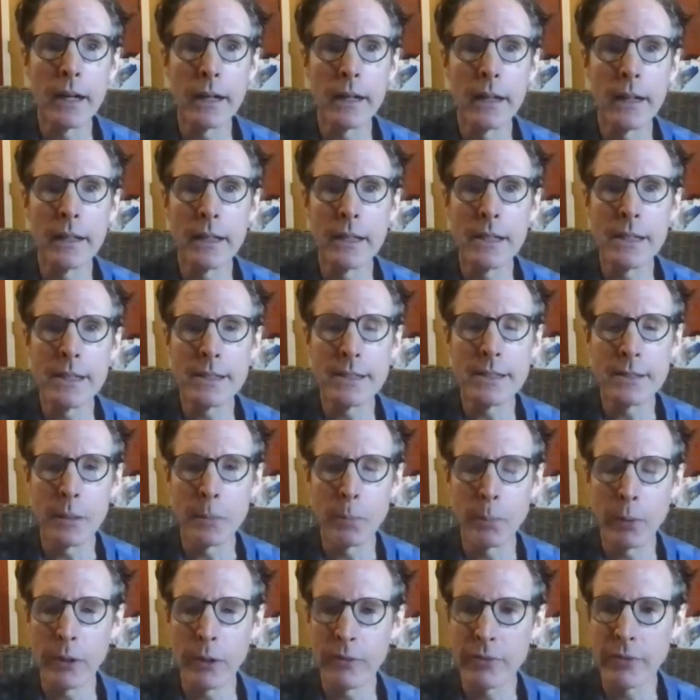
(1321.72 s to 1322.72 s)
is a
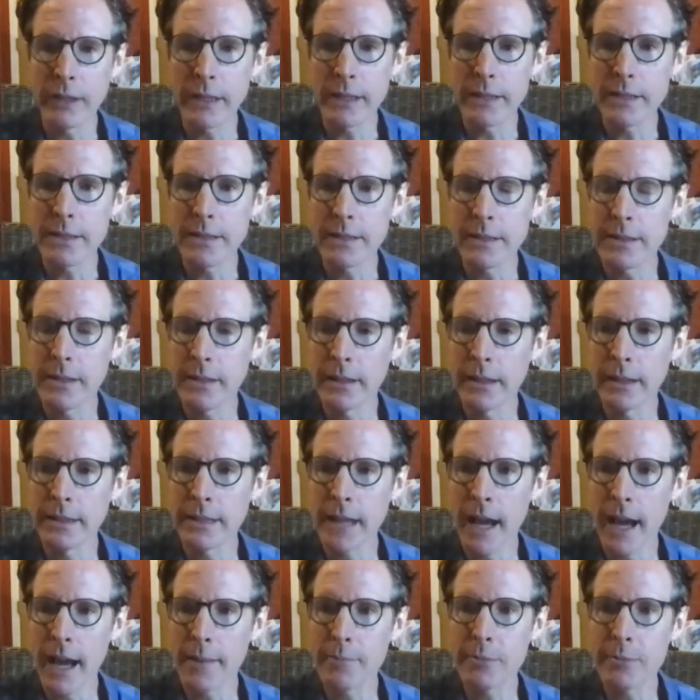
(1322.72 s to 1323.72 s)
perfect
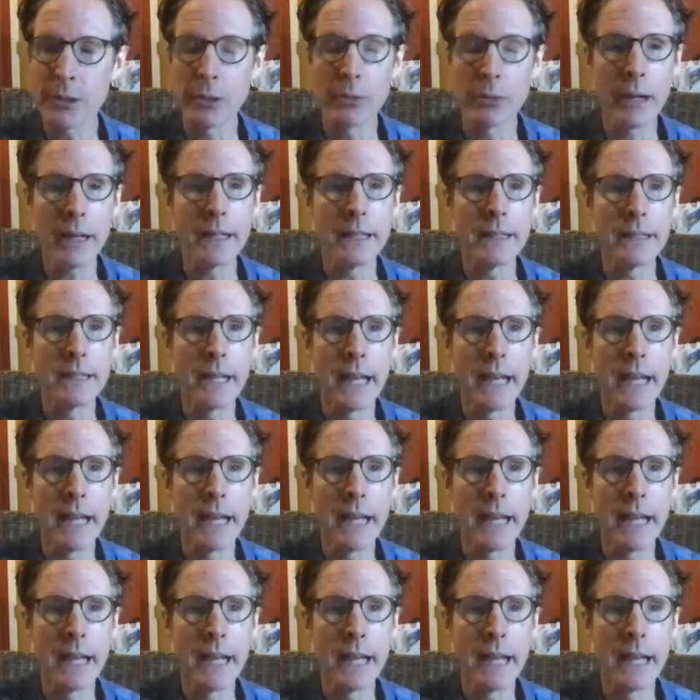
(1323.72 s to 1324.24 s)
time to write.